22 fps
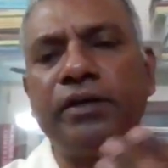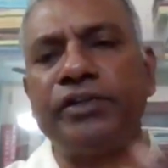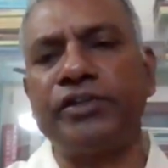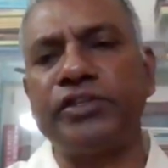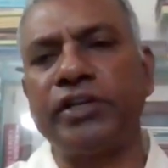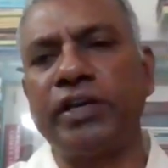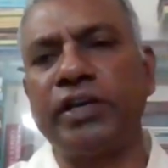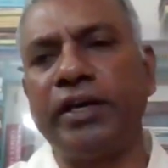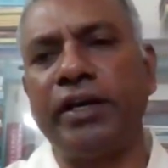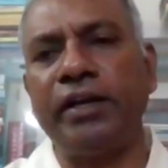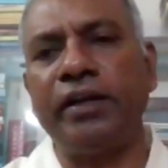
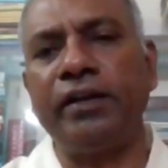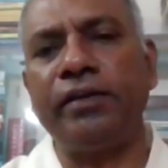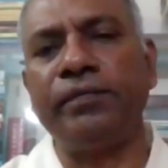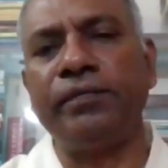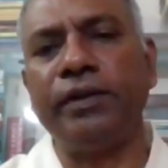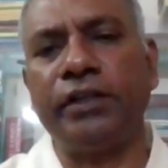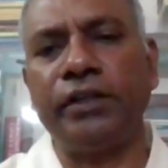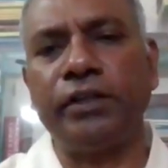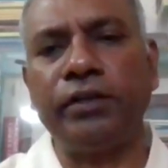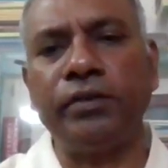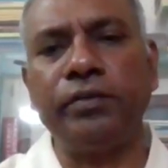sharing
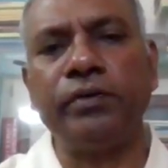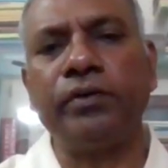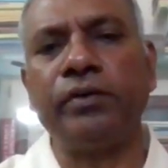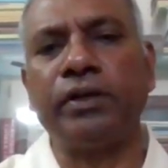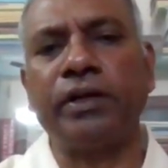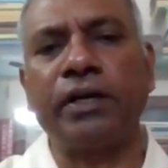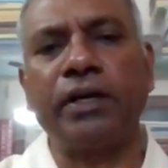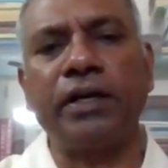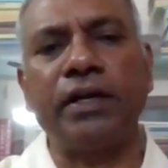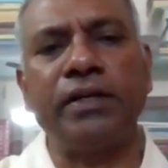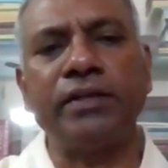with you
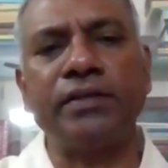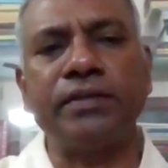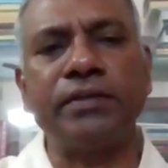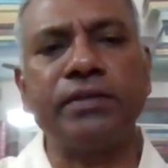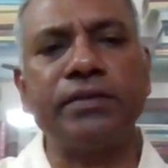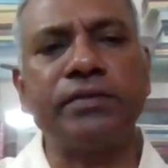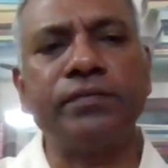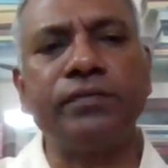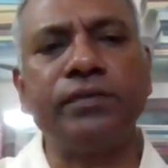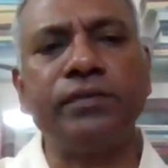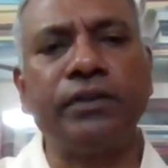or
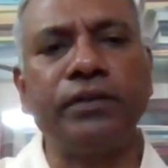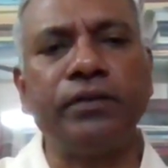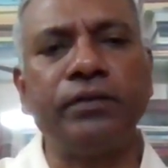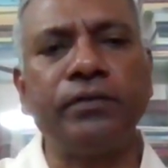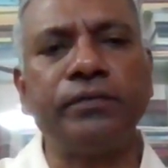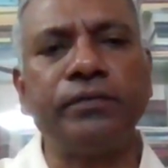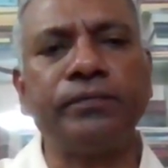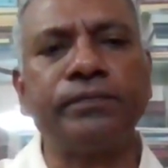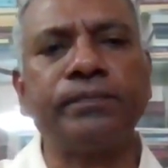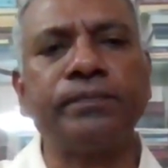classes with you.